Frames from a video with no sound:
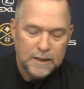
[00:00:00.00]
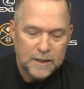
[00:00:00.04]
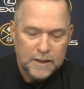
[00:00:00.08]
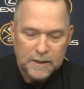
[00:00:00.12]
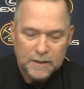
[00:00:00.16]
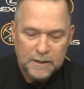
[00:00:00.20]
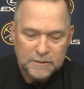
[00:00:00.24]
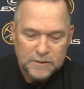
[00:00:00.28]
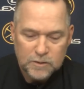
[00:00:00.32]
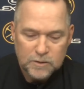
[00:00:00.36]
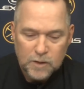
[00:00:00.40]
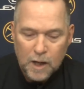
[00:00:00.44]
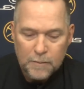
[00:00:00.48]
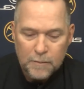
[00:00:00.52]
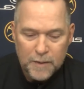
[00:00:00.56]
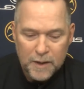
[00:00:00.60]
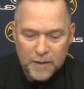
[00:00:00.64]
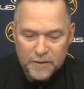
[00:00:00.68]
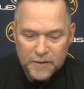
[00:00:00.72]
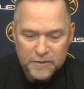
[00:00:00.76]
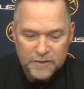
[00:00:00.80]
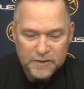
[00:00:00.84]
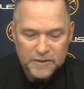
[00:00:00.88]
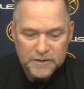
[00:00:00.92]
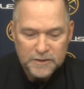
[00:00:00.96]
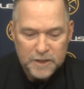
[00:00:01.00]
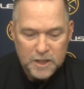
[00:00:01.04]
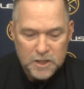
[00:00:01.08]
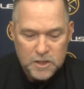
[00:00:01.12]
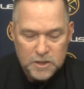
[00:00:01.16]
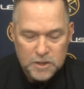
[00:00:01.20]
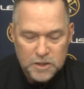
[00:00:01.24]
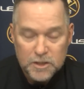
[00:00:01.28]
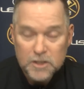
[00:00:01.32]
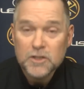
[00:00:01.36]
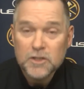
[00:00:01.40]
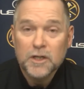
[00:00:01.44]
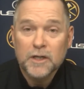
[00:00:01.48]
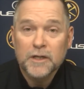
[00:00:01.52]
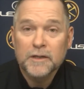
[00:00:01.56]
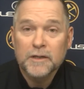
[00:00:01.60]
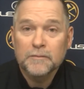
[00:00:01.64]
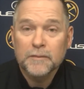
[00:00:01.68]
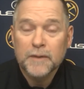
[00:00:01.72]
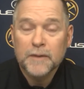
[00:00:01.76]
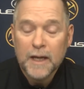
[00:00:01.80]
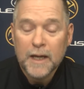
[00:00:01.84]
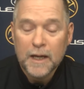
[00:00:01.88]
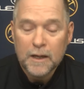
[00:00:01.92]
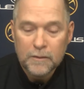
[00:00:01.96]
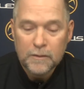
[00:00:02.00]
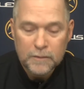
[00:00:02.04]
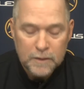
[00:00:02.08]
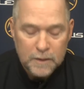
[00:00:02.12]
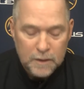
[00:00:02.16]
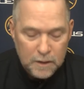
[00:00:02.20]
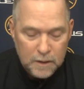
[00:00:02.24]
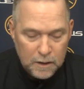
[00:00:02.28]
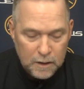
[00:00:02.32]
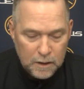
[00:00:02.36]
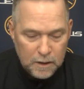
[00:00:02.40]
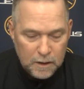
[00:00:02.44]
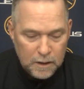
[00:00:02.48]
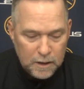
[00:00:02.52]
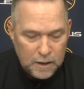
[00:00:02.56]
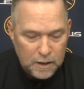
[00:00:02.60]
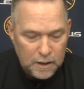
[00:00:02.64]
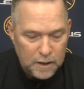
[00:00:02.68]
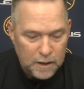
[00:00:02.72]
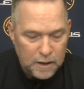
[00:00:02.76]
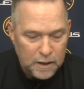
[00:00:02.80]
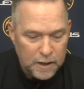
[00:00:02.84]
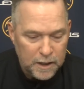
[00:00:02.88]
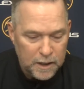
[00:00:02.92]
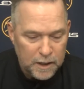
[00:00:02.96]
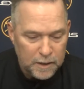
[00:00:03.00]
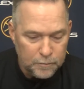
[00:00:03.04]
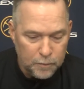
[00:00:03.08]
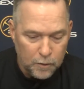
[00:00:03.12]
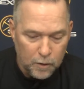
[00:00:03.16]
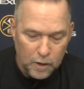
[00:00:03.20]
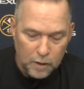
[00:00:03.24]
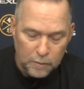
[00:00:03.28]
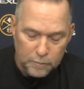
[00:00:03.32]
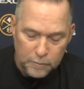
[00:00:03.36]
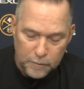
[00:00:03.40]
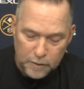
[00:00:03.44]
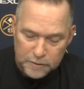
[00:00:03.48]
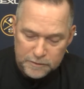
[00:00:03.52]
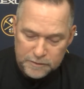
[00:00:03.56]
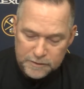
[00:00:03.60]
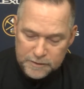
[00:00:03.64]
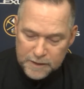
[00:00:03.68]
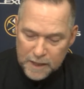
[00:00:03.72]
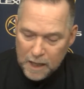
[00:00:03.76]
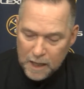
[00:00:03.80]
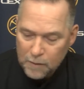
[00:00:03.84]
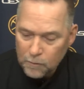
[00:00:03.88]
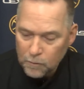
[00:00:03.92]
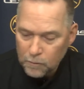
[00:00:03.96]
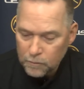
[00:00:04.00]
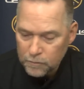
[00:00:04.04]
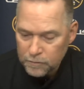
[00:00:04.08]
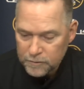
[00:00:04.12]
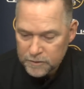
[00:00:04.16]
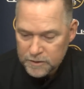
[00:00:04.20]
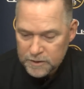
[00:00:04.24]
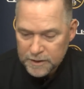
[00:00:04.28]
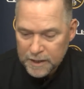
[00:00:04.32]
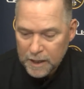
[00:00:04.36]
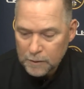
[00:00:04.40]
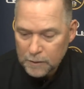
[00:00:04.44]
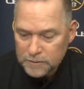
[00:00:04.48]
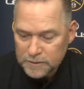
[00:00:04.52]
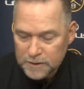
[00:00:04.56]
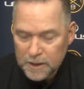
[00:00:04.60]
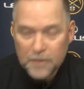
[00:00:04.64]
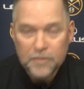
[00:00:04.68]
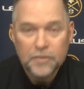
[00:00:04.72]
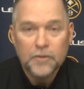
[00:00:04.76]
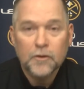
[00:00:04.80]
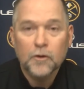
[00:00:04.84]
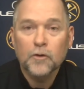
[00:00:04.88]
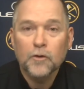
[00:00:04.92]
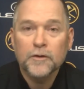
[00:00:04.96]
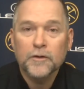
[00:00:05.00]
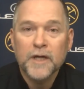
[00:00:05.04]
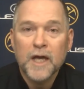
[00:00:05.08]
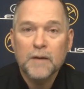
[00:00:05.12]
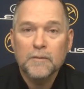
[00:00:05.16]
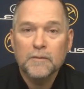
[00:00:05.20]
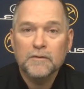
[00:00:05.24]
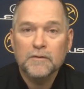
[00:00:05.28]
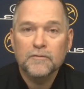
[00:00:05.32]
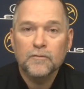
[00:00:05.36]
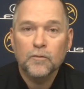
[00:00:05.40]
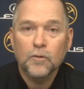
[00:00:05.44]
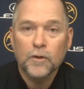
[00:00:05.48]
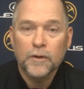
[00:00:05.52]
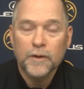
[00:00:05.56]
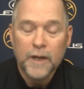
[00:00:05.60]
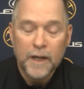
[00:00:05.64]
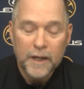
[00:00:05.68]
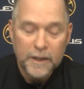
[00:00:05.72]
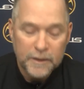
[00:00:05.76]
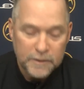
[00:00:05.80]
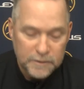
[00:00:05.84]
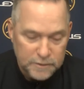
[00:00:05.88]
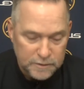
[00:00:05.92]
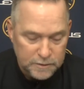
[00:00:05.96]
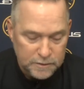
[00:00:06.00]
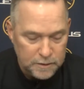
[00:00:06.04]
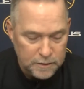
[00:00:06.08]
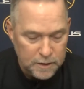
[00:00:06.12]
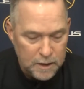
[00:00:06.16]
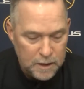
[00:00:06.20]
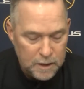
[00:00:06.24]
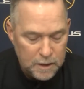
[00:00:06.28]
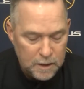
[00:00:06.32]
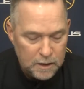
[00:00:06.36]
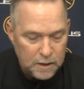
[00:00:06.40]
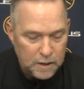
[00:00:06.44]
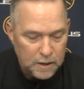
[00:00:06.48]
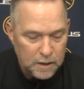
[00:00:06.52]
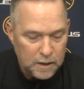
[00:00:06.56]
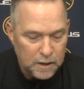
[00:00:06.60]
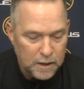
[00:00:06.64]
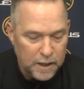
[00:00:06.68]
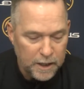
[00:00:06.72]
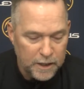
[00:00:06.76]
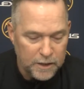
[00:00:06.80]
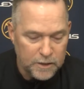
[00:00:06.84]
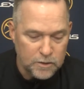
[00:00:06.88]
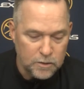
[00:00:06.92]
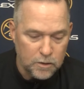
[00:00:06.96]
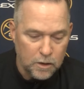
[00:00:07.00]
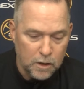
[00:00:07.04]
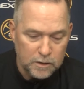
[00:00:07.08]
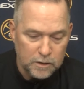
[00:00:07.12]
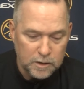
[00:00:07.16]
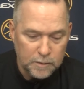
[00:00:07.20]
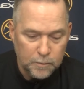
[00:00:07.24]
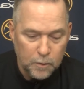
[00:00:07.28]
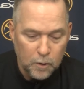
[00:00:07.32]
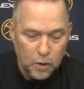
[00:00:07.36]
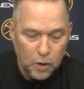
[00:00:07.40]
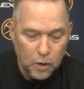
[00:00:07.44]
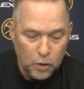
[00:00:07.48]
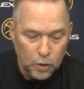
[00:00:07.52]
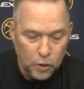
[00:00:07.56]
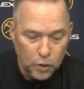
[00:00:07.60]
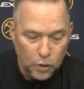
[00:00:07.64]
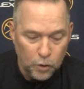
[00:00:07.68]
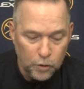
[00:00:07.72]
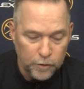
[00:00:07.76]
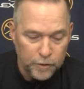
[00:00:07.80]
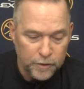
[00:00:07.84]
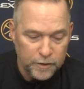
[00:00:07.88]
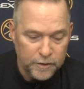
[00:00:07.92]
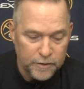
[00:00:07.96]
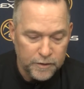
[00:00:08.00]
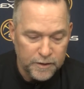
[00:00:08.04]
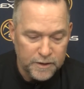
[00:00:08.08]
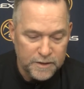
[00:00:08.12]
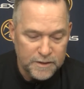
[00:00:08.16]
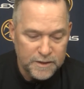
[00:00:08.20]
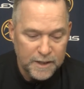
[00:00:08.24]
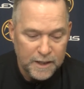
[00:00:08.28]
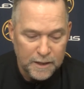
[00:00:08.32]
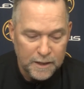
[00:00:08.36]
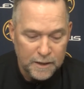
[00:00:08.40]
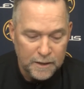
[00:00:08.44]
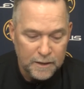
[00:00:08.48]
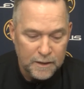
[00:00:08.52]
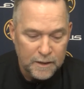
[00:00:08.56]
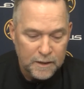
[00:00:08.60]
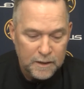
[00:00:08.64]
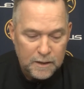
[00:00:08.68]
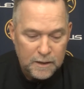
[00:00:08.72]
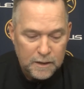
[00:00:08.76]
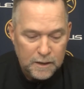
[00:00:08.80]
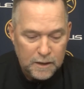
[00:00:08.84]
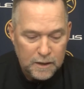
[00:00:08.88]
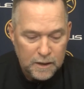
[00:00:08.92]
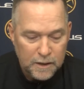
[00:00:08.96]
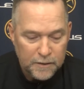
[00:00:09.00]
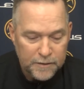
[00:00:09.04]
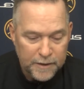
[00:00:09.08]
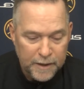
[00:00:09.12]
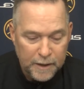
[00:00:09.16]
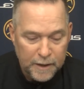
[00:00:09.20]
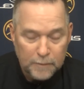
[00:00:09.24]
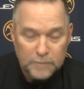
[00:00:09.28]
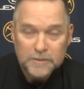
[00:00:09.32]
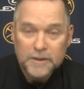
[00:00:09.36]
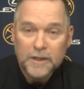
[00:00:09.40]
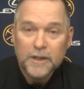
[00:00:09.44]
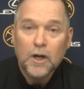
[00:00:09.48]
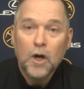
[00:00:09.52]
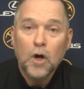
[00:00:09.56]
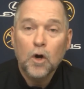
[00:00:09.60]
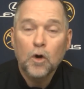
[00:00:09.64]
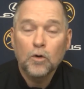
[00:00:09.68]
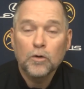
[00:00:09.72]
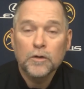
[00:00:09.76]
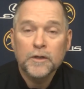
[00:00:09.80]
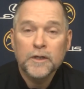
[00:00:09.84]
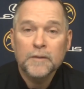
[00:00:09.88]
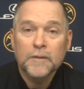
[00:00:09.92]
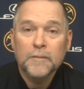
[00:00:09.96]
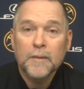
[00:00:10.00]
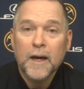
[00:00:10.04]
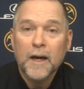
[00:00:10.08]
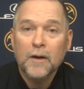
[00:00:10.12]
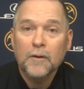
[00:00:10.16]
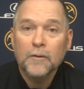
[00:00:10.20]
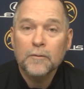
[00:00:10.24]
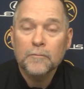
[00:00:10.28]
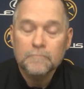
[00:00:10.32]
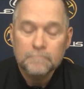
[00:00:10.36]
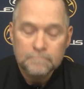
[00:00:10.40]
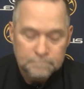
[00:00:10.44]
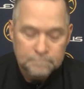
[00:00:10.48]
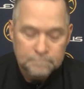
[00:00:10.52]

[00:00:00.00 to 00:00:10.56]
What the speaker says: So I made the decision to shut him down. And Paul Millsap, tonight was our third game in 4 nights. I had talked to Paul earlier in the day that I was going to hold him out